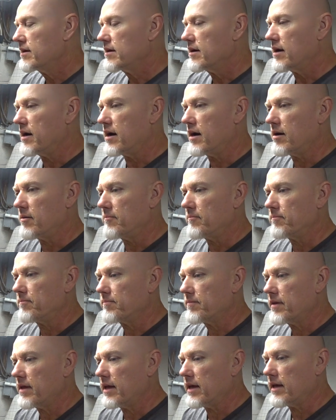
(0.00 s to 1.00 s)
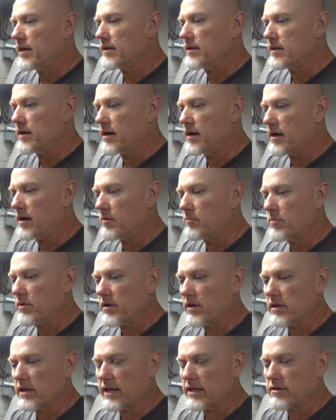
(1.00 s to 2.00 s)
um, and uh, I'll put
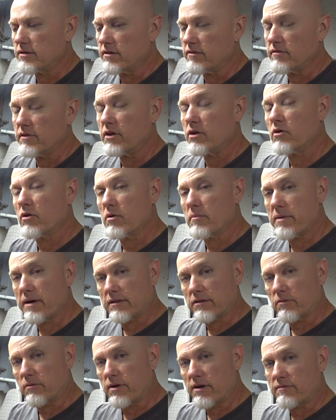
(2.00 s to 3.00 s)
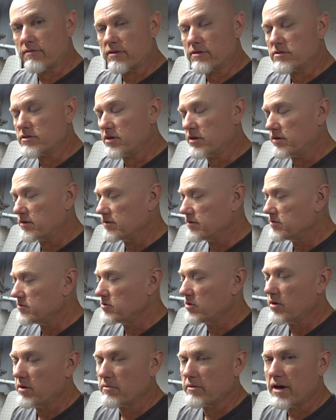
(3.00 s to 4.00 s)
a link to the video about the reference here.
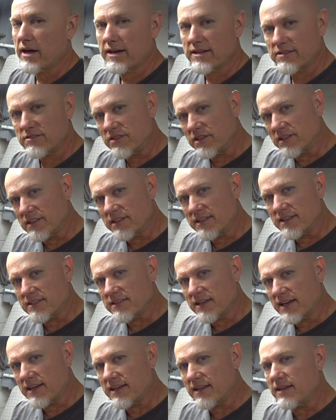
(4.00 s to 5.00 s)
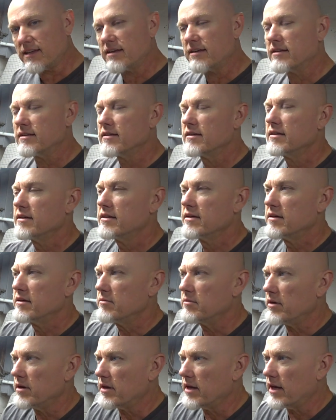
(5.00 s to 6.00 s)
So I'm kind of stealing his idea,
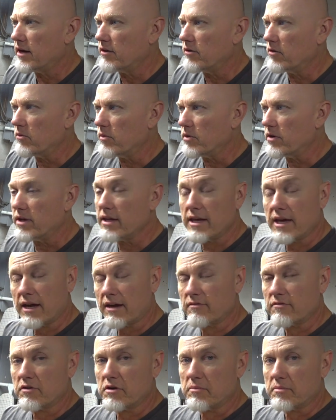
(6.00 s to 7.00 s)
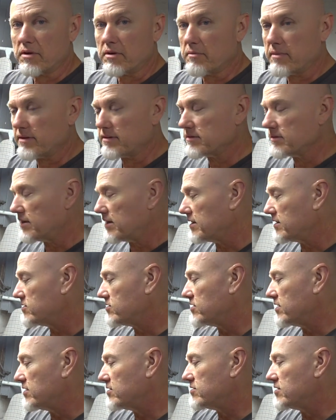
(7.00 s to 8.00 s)
but I don't know where he got it from, but it makes a lot of
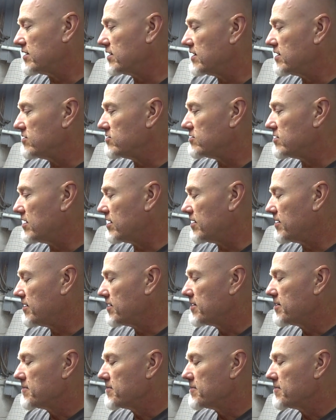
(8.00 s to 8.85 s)
sense. And his uh,